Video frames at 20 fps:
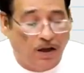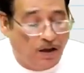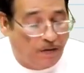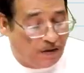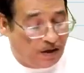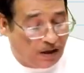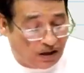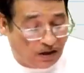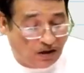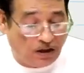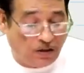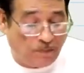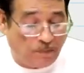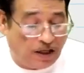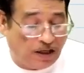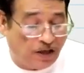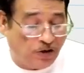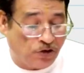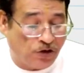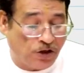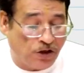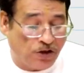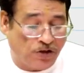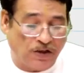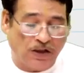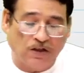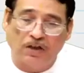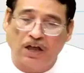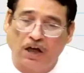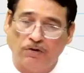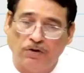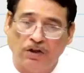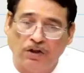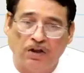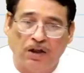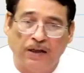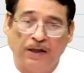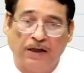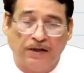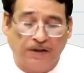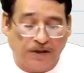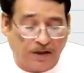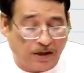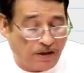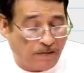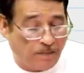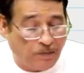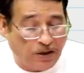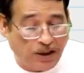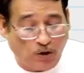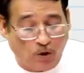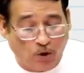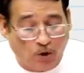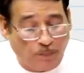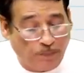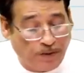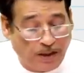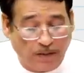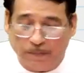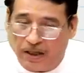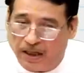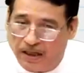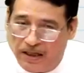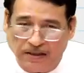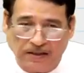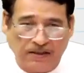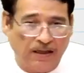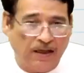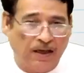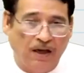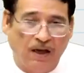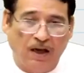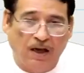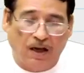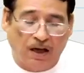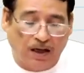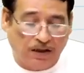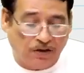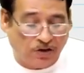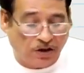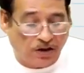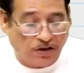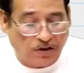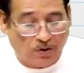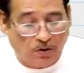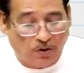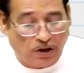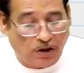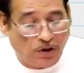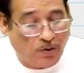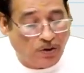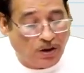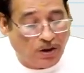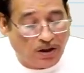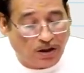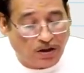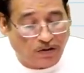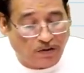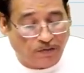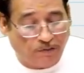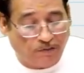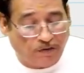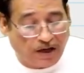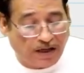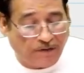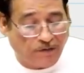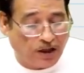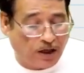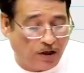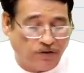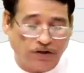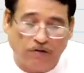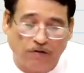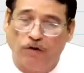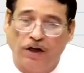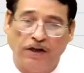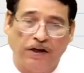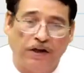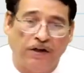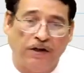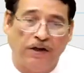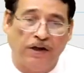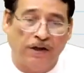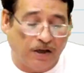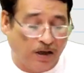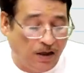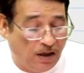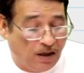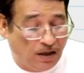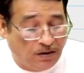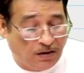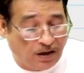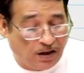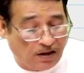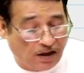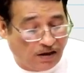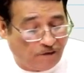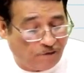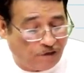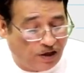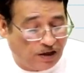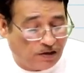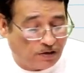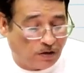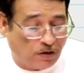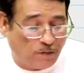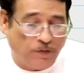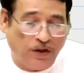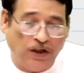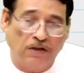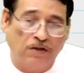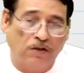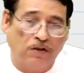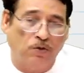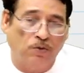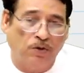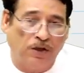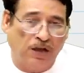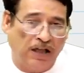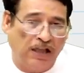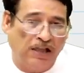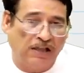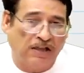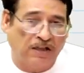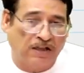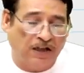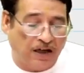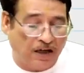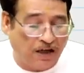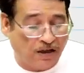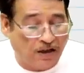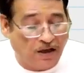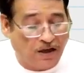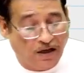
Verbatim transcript: in the balance sheet 6,300. The opening balance I just told you is 5,100. The difference of these two tells that